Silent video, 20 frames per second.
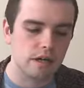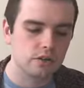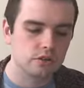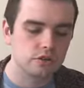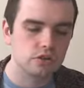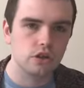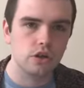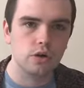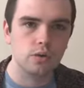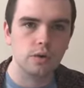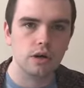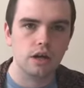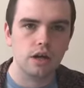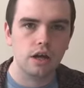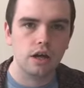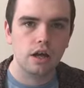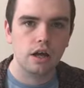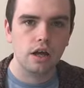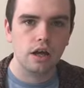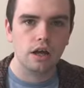So,
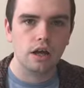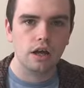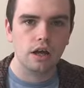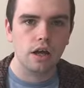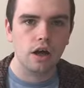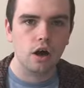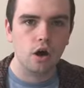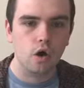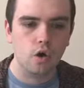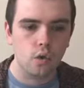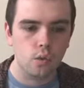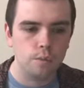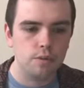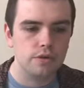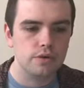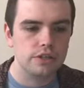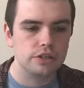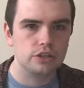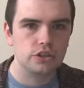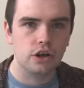hope you
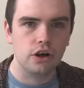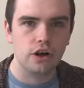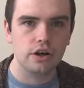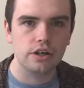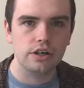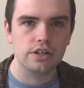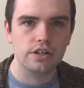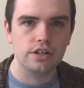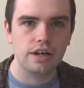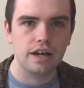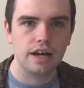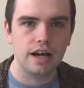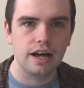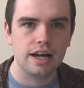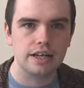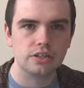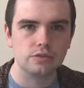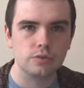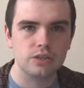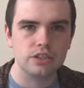enjoy
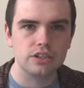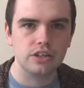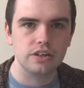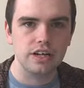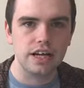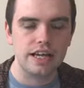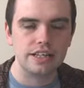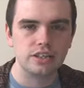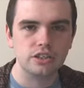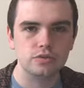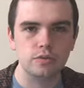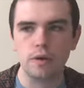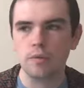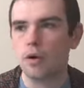and we shall get into it.